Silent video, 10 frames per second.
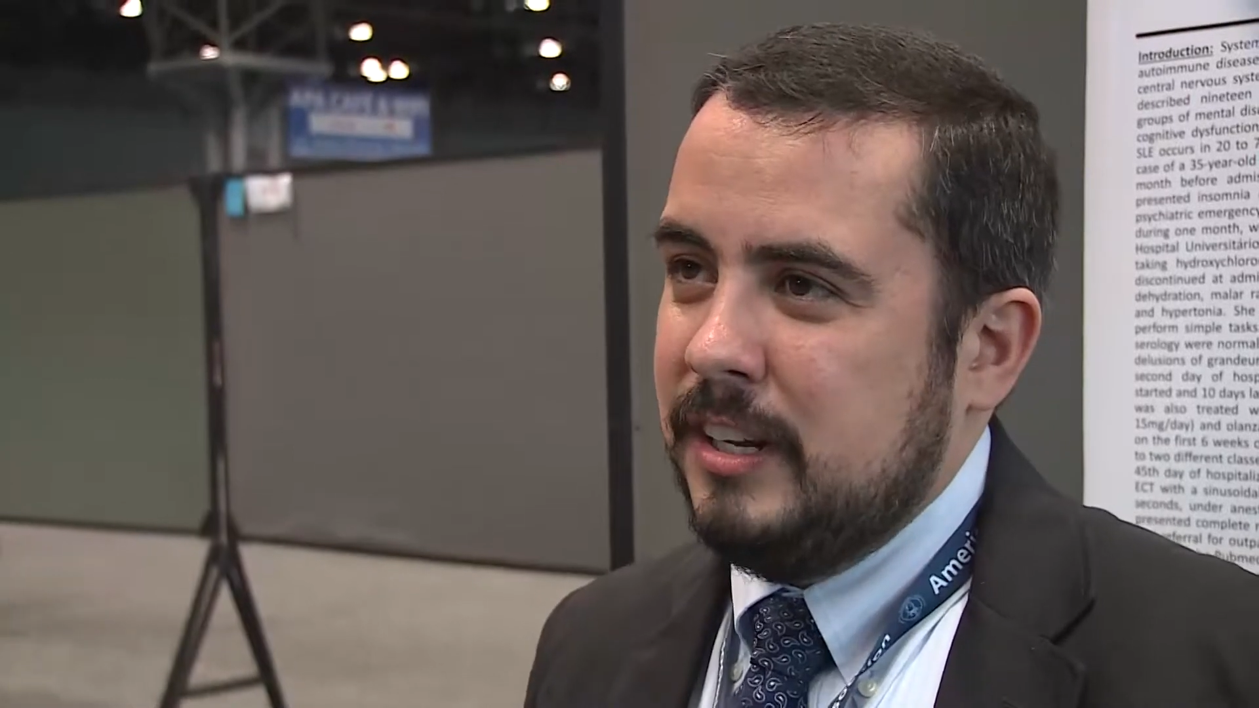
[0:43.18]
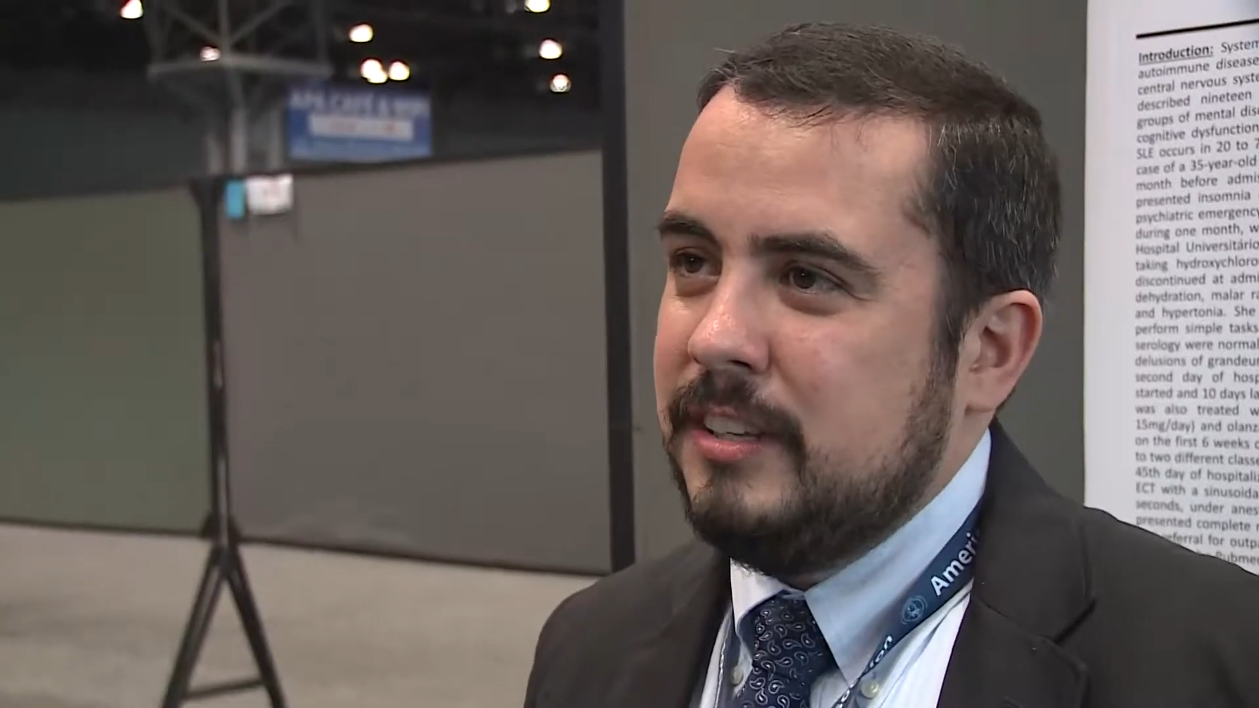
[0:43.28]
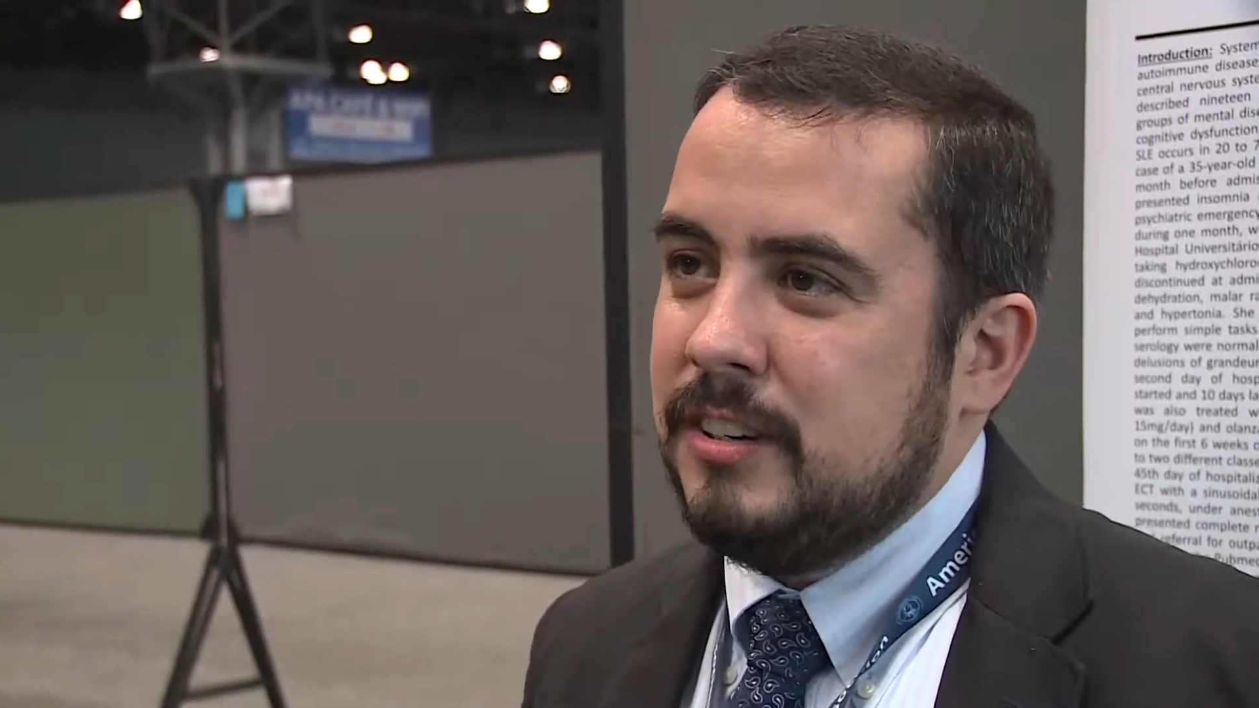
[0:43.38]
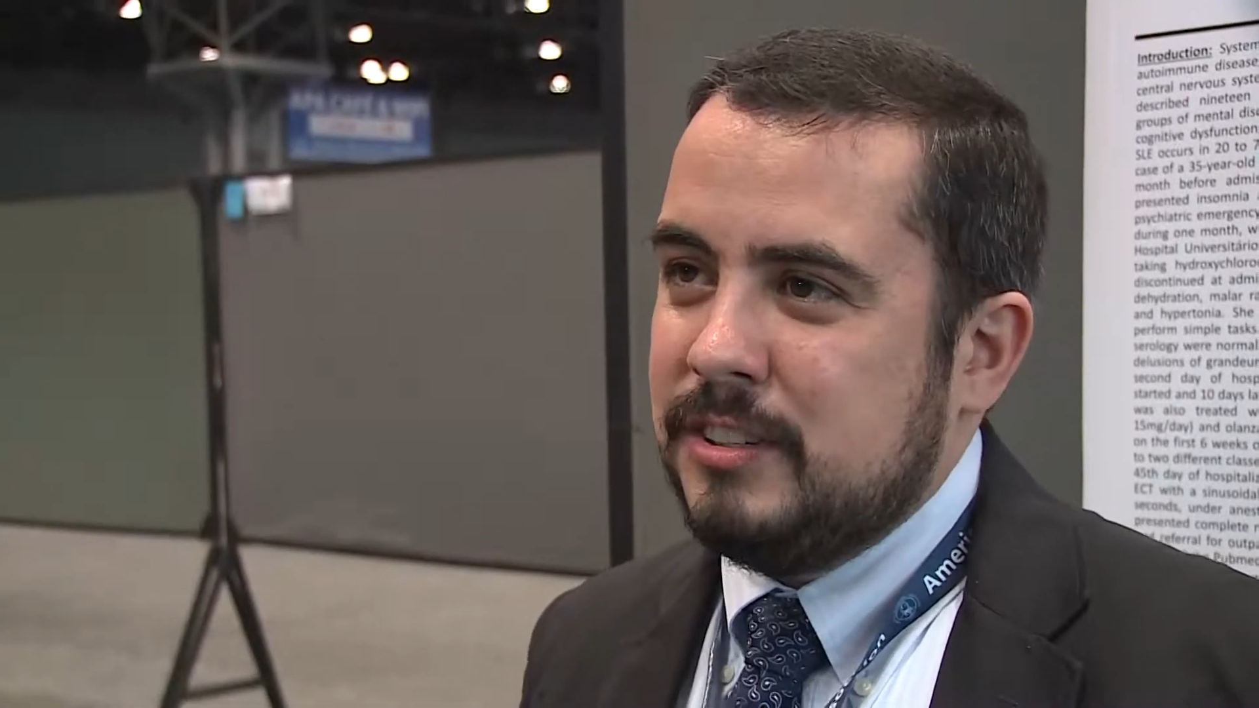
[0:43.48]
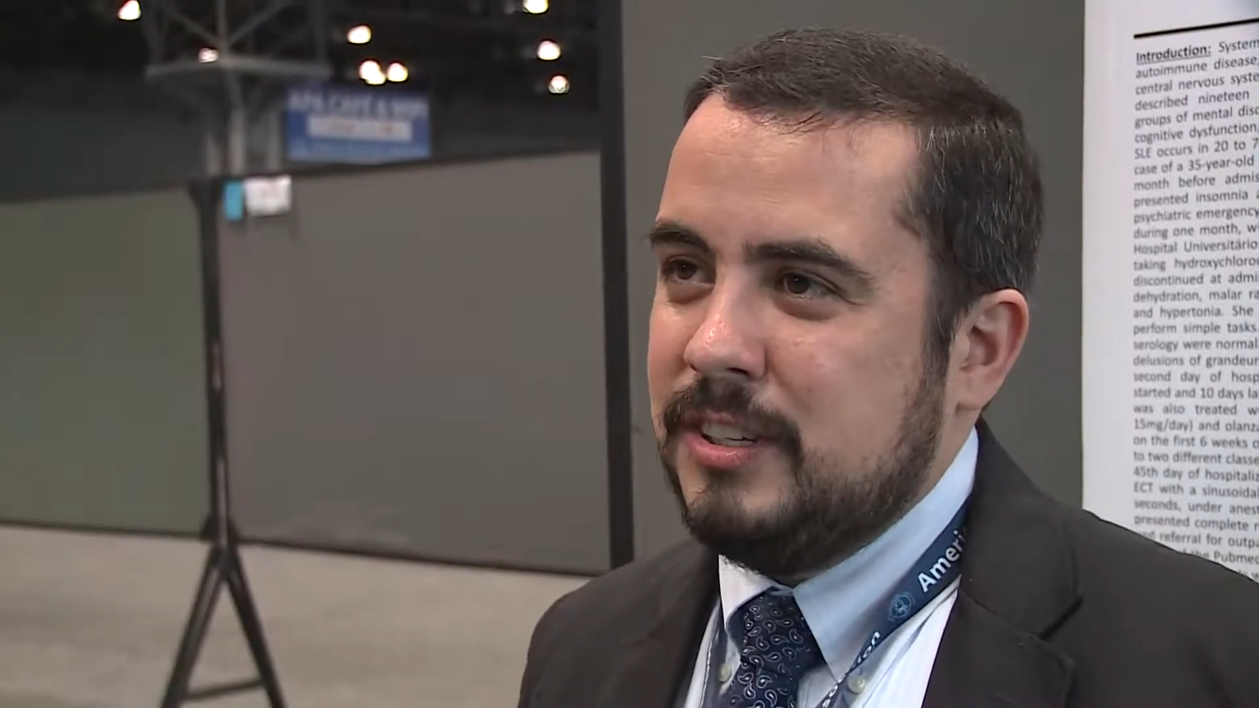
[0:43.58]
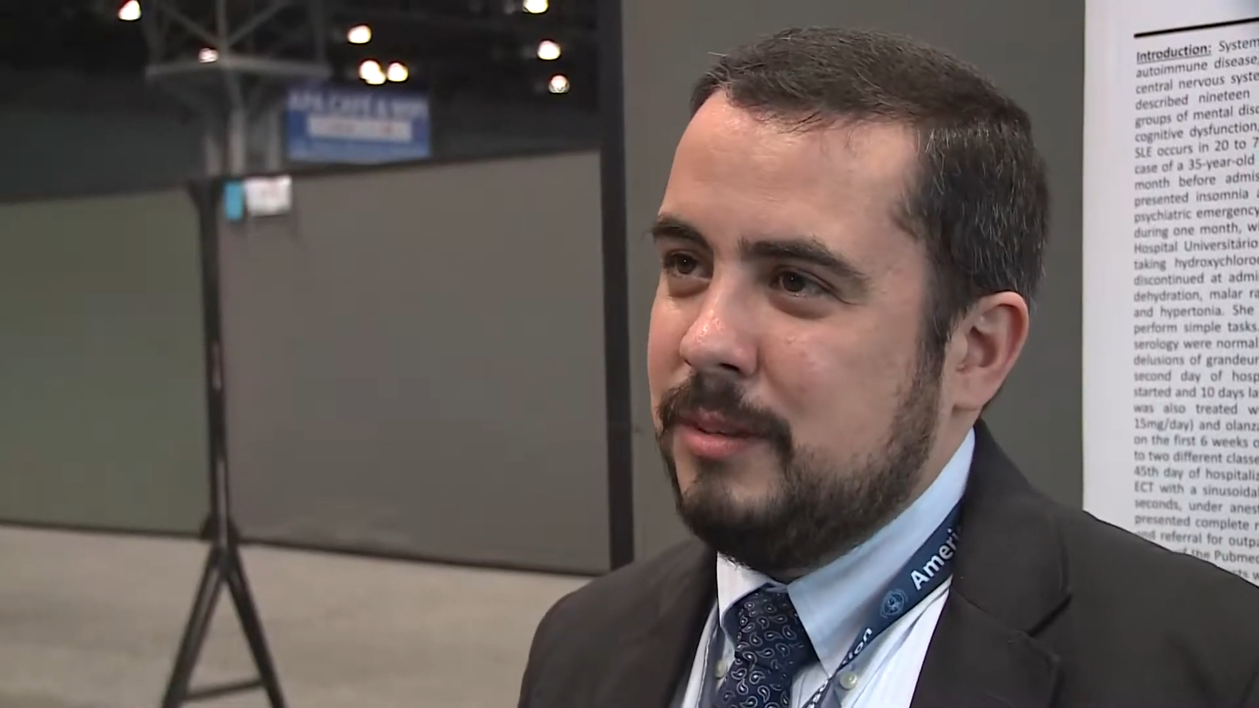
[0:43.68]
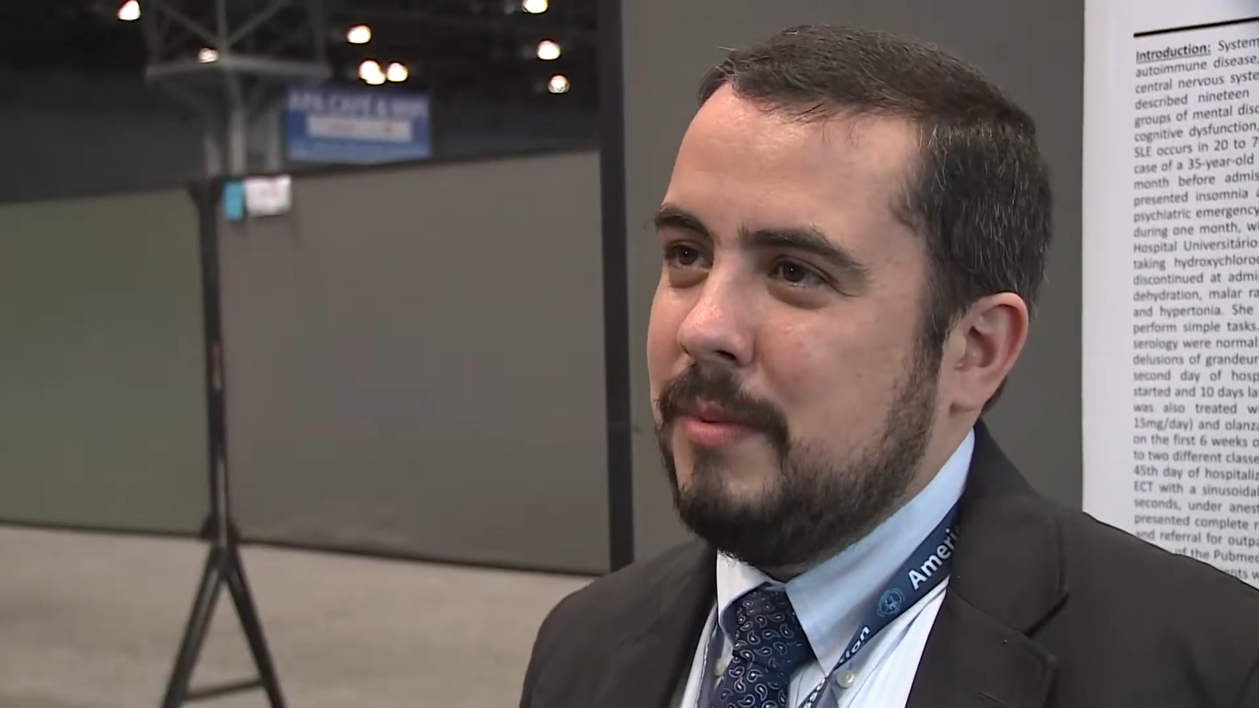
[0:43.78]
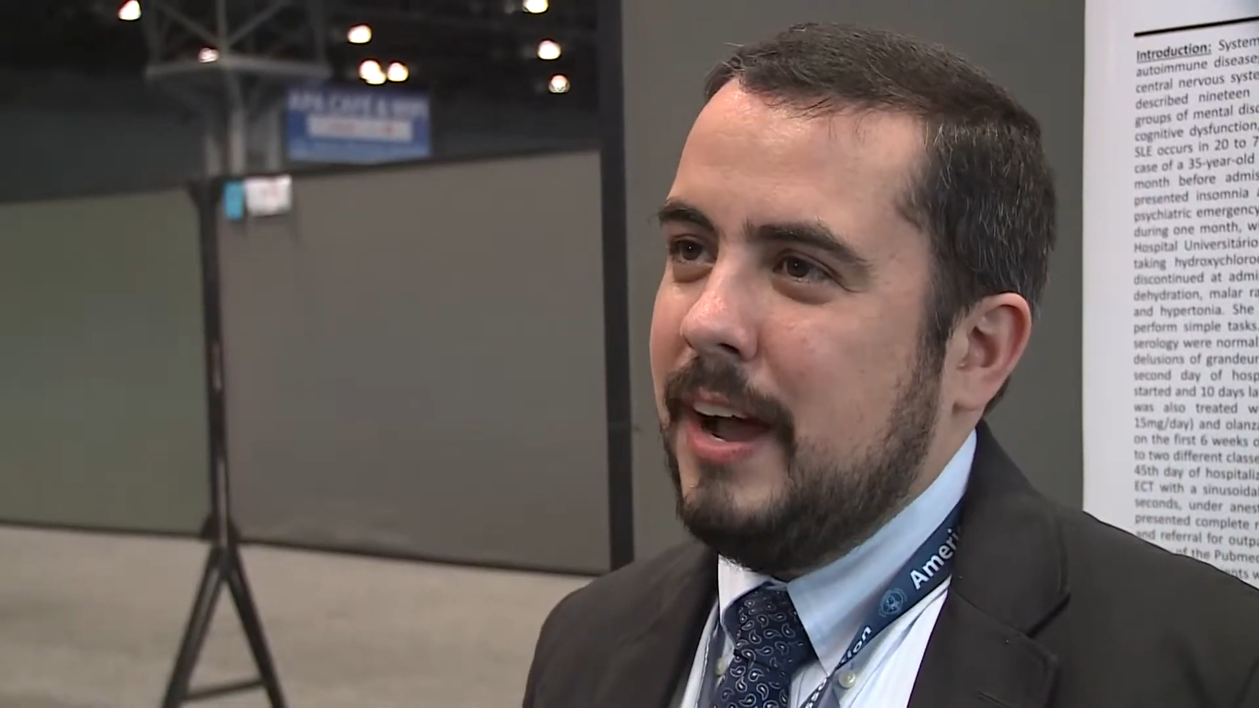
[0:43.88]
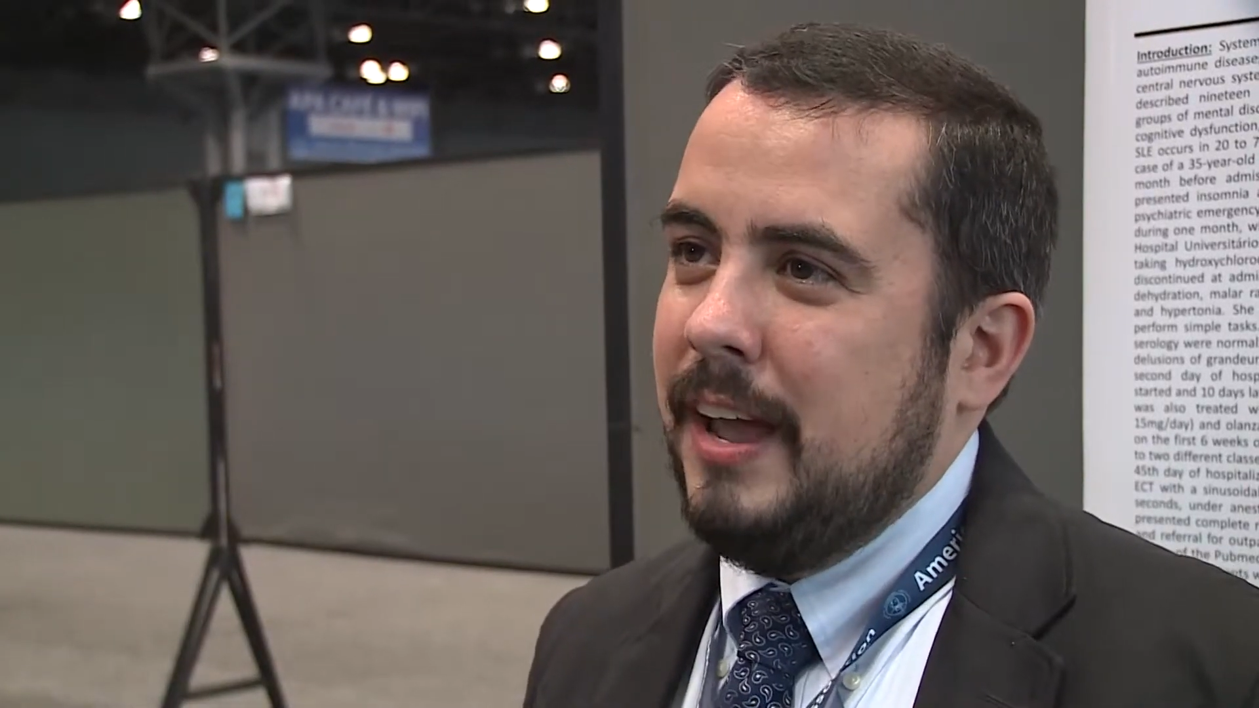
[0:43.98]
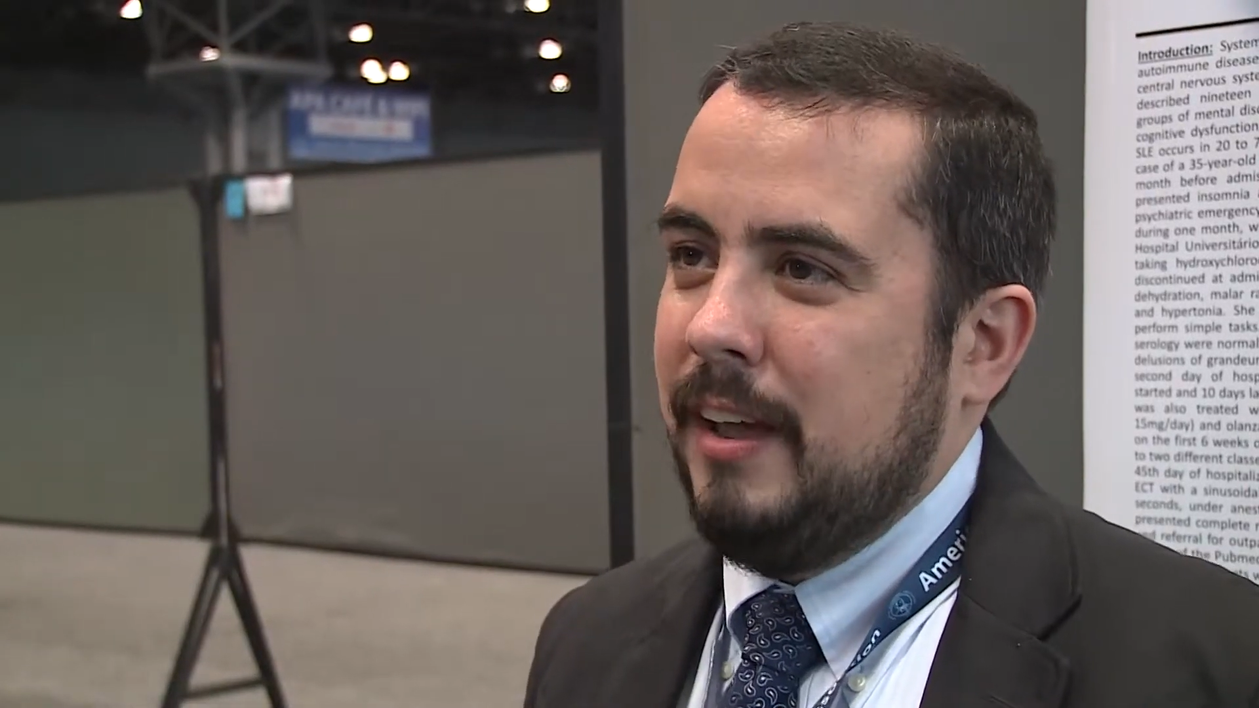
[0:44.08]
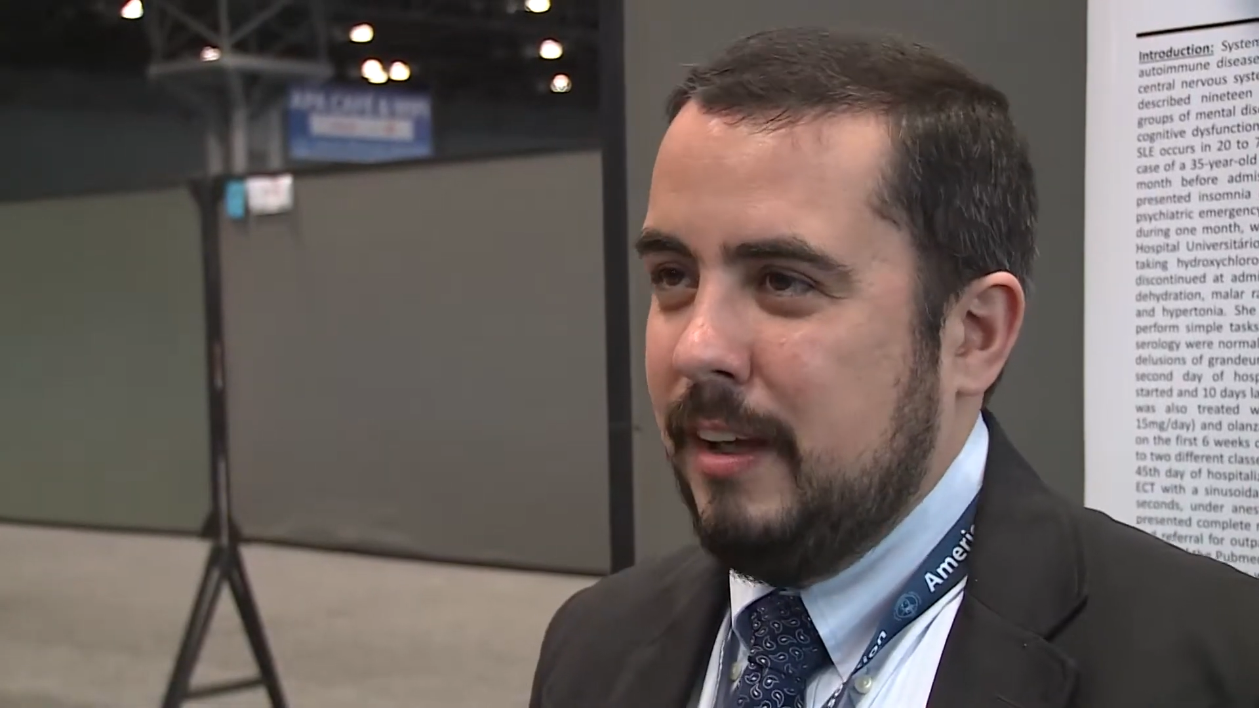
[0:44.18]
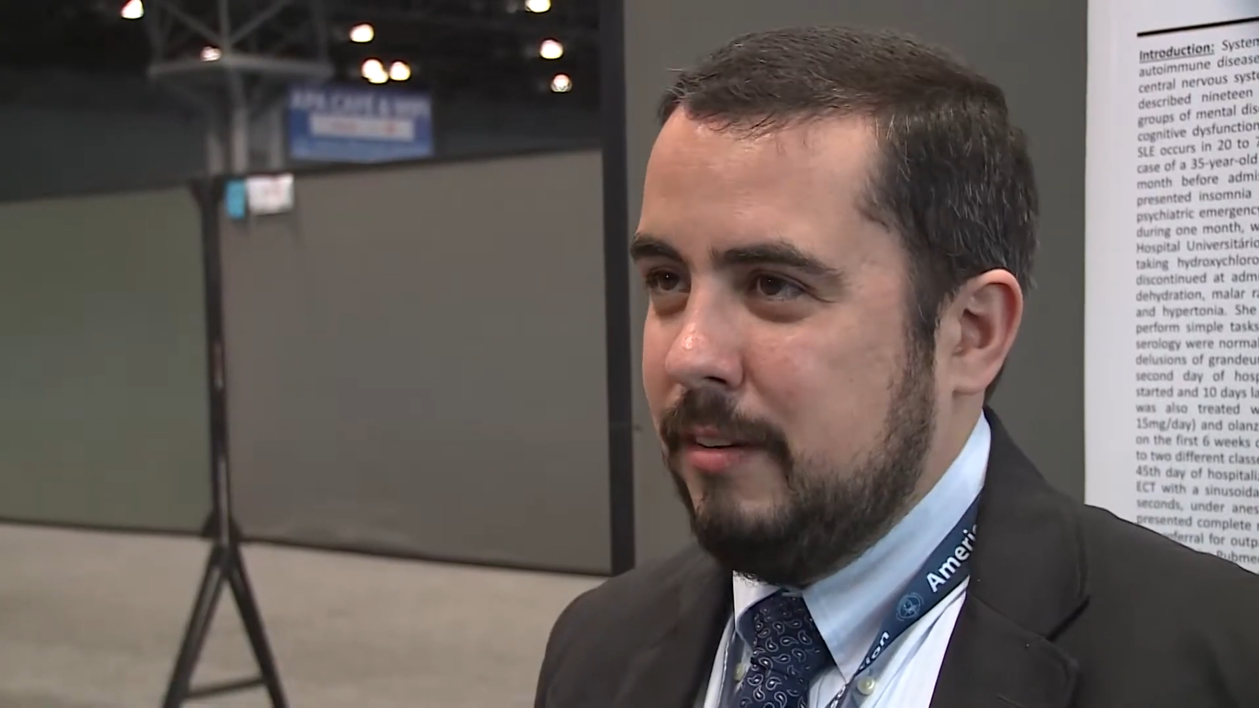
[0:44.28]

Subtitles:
leaders in my